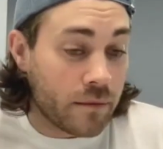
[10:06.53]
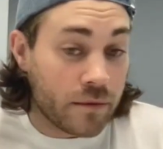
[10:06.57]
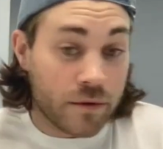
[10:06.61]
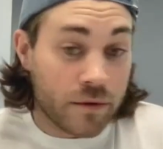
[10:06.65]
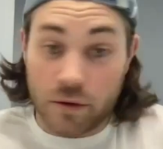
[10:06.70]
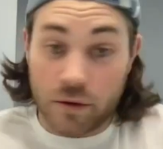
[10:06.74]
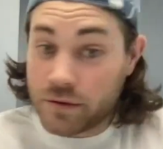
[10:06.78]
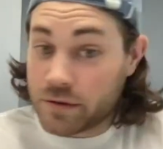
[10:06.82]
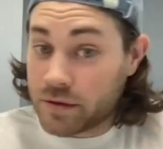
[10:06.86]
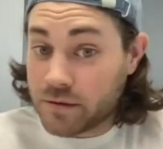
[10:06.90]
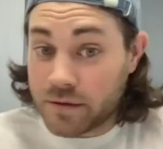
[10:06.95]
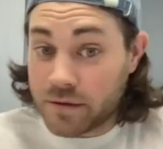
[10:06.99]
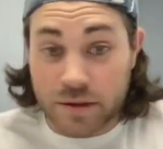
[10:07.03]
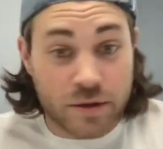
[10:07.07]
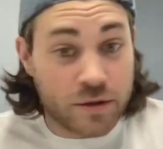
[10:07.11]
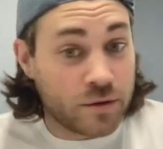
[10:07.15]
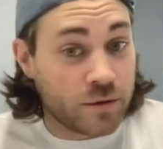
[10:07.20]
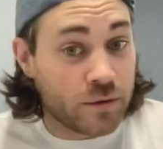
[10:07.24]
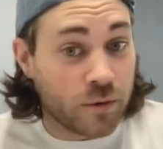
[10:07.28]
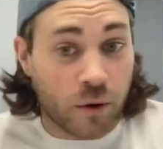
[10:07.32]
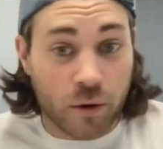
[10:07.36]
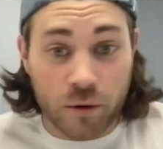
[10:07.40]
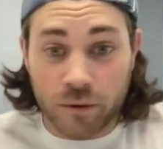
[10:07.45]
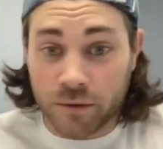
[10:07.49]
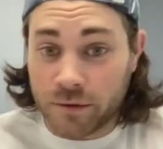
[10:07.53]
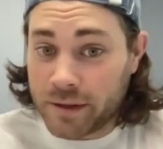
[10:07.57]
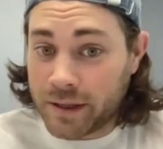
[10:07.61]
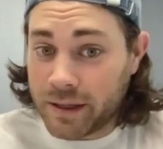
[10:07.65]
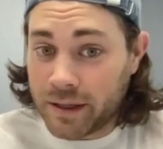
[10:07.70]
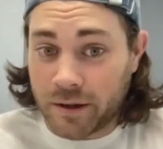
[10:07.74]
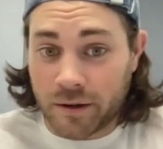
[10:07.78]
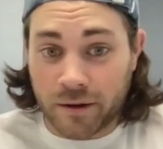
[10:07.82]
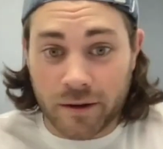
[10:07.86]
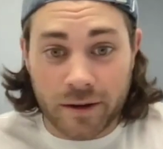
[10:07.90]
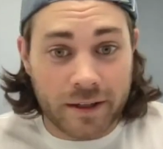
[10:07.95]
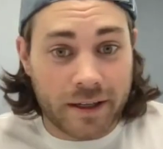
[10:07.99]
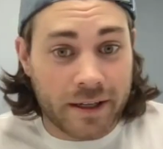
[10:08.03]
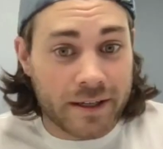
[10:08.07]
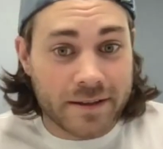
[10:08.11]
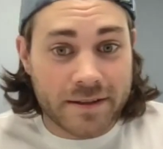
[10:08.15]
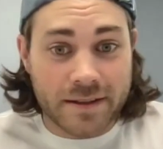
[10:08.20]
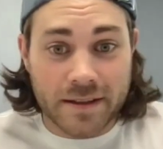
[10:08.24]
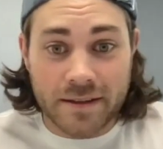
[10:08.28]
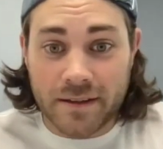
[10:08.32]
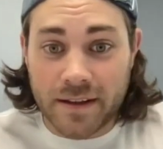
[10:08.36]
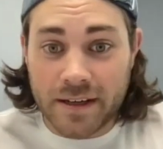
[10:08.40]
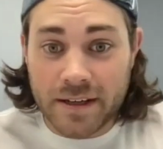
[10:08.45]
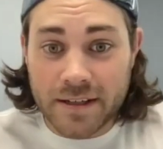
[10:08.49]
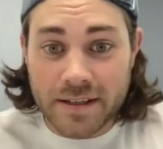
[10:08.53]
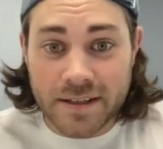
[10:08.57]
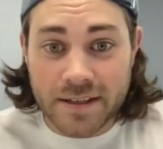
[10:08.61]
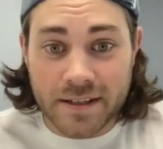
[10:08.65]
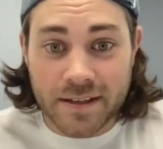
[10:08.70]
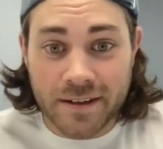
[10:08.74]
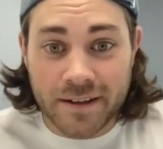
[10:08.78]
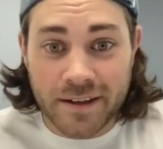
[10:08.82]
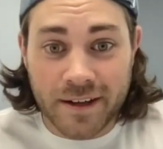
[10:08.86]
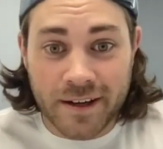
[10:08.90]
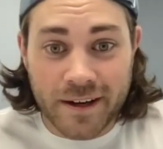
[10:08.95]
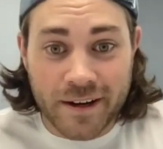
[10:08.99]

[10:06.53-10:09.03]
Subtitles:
Those are the two only ingredients in this.